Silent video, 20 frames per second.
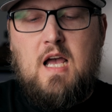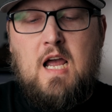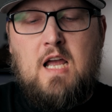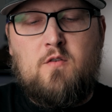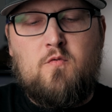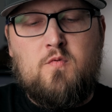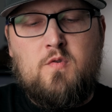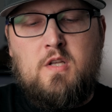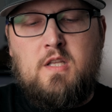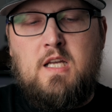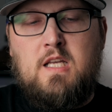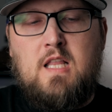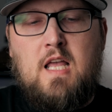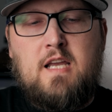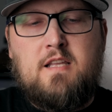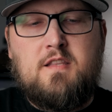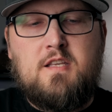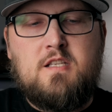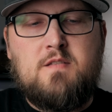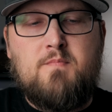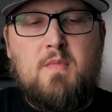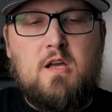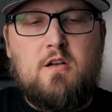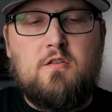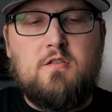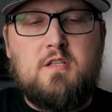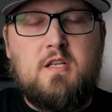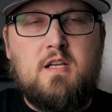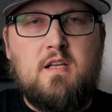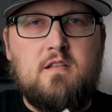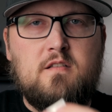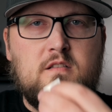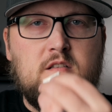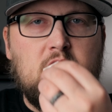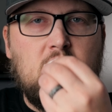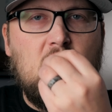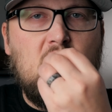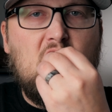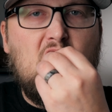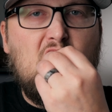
I really like these metal tins.